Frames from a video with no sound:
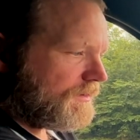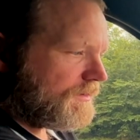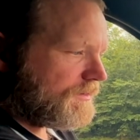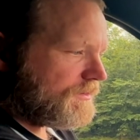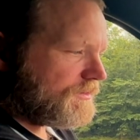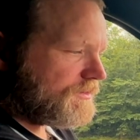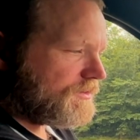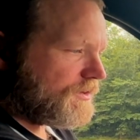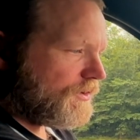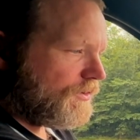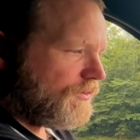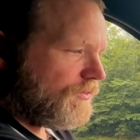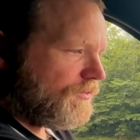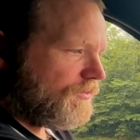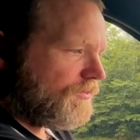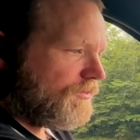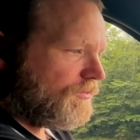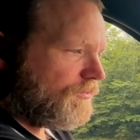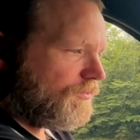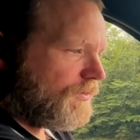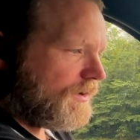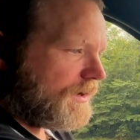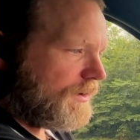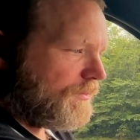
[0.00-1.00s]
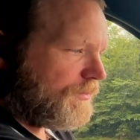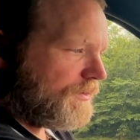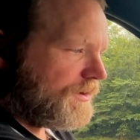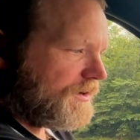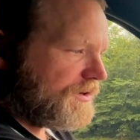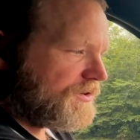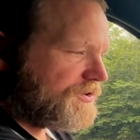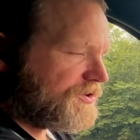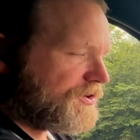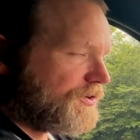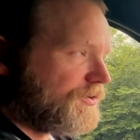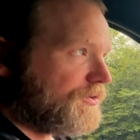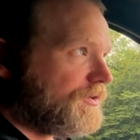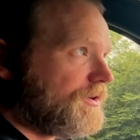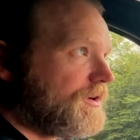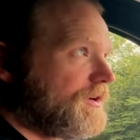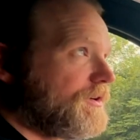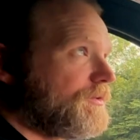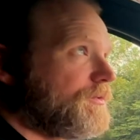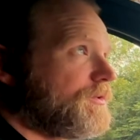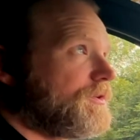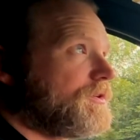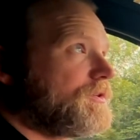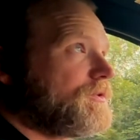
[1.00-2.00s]
So what I wanted to show you
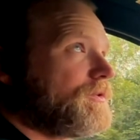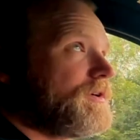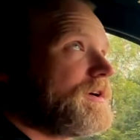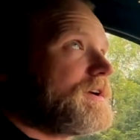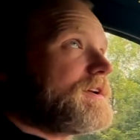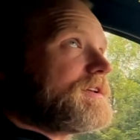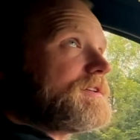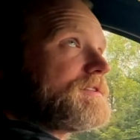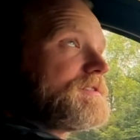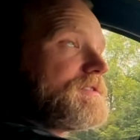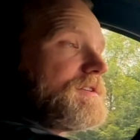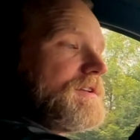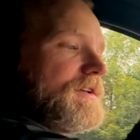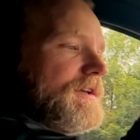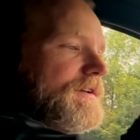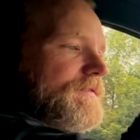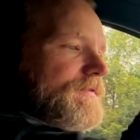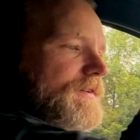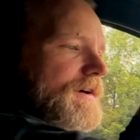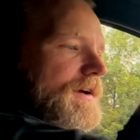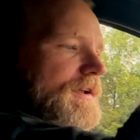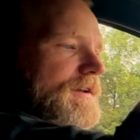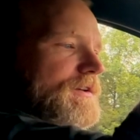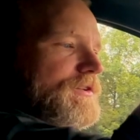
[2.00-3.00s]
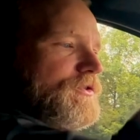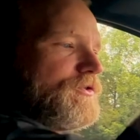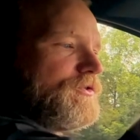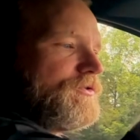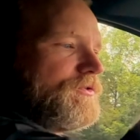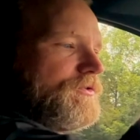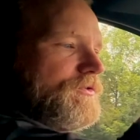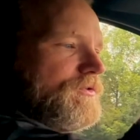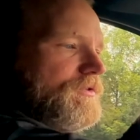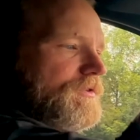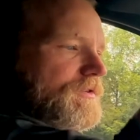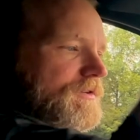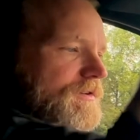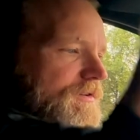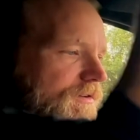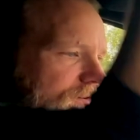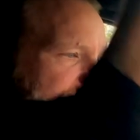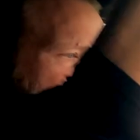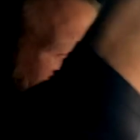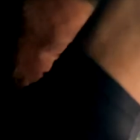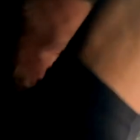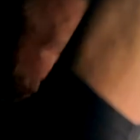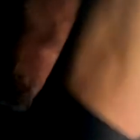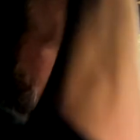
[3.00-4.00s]
here real quick is if I do
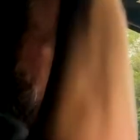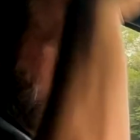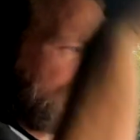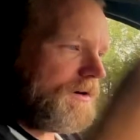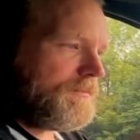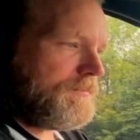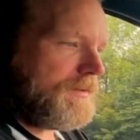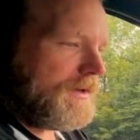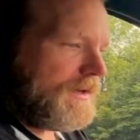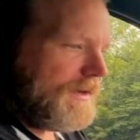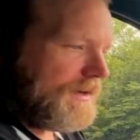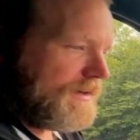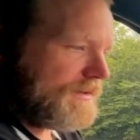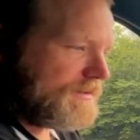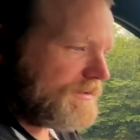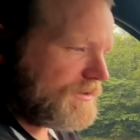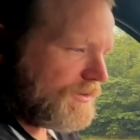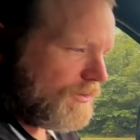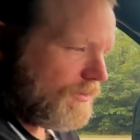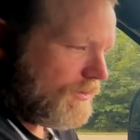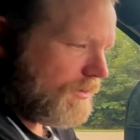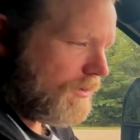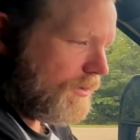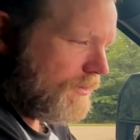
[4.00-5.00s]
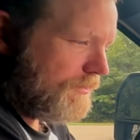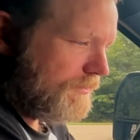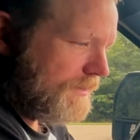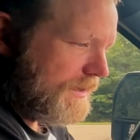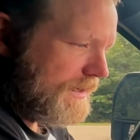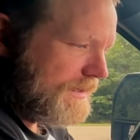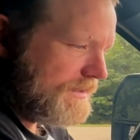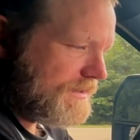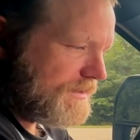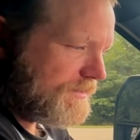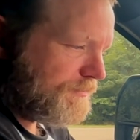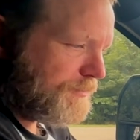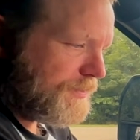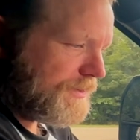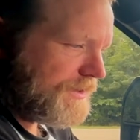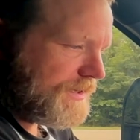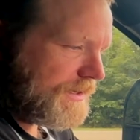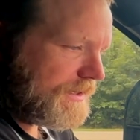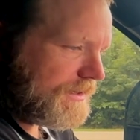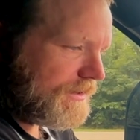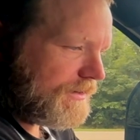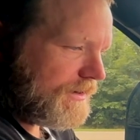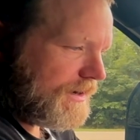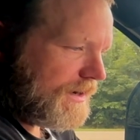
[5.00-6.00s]
my airbags. So on these
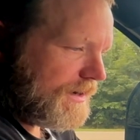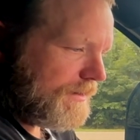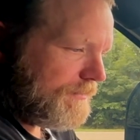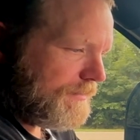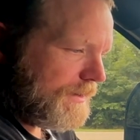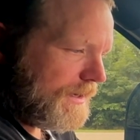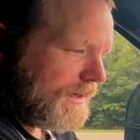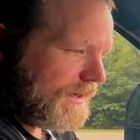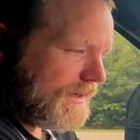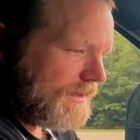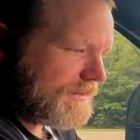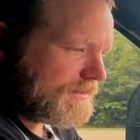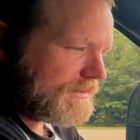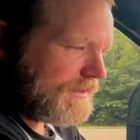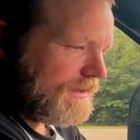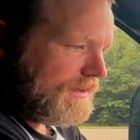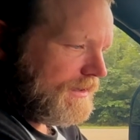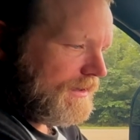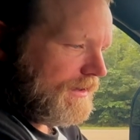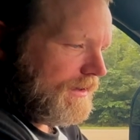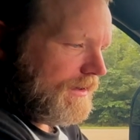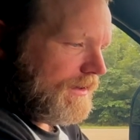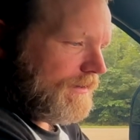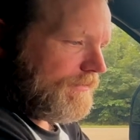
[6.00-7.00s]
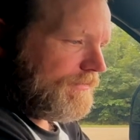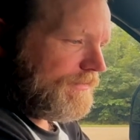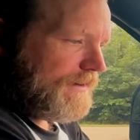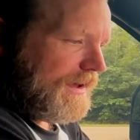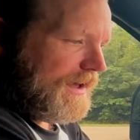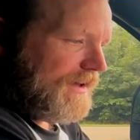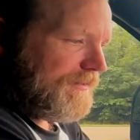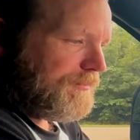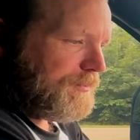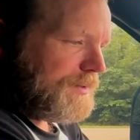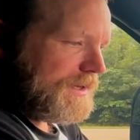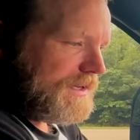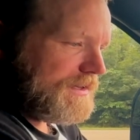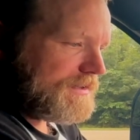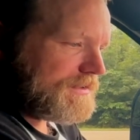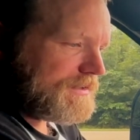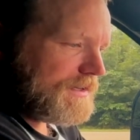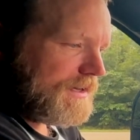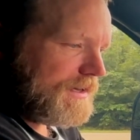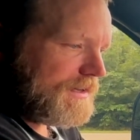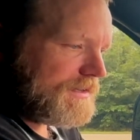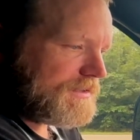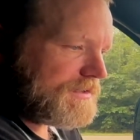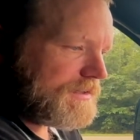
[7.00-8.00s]
particular airbags, 5
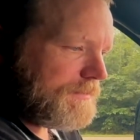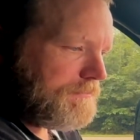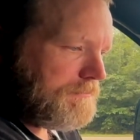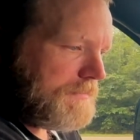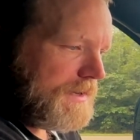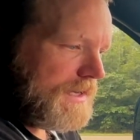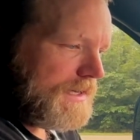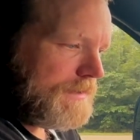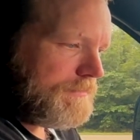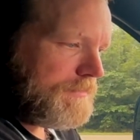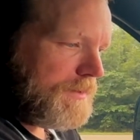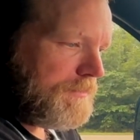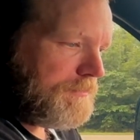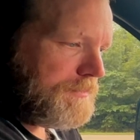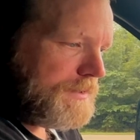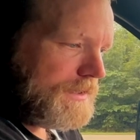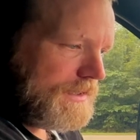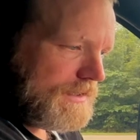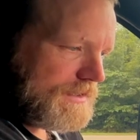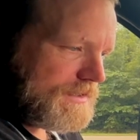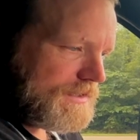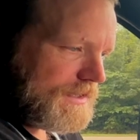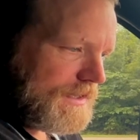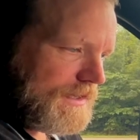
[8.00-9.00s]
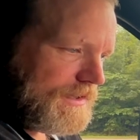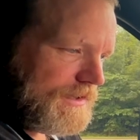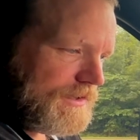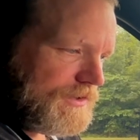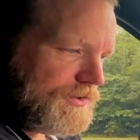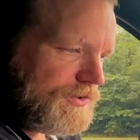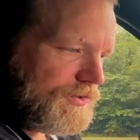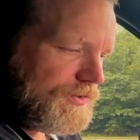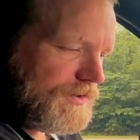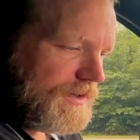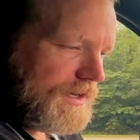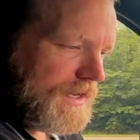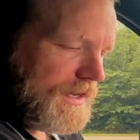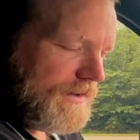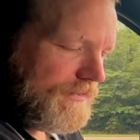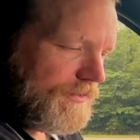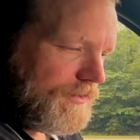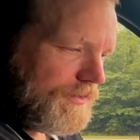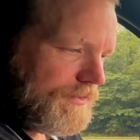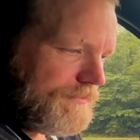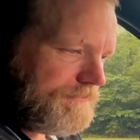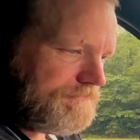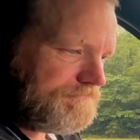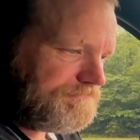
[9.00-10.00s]
psi is the minimum psi that you can have
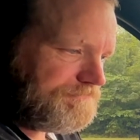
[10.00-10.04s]
on them.